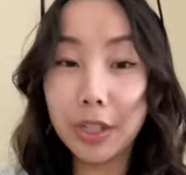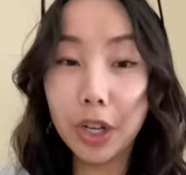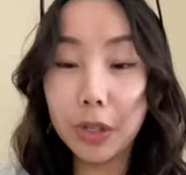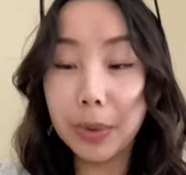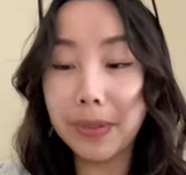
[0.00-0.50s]

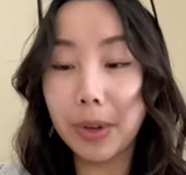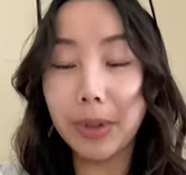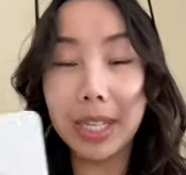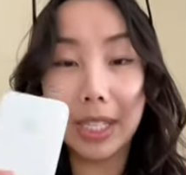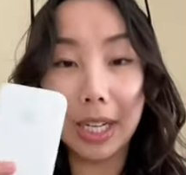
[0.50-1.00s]
charge my phone
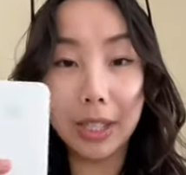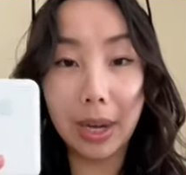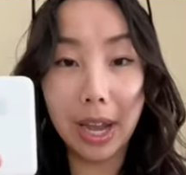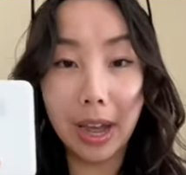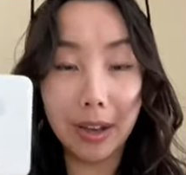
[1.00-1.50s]
last night, so
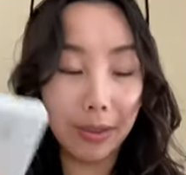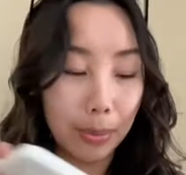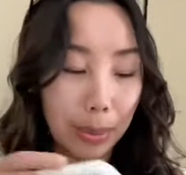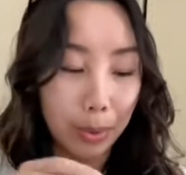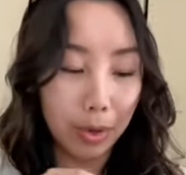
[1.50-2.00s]
I have
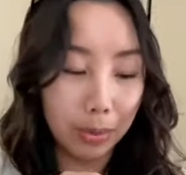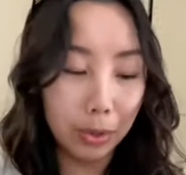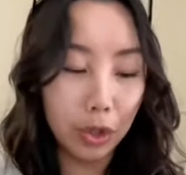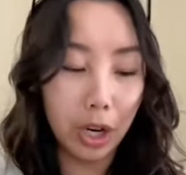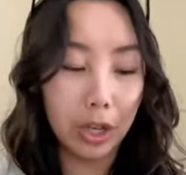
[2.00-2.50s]
my
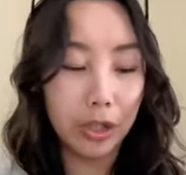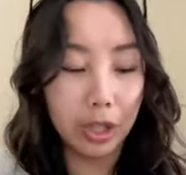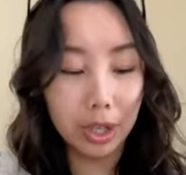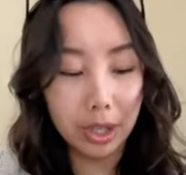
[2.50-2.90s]
portable charger.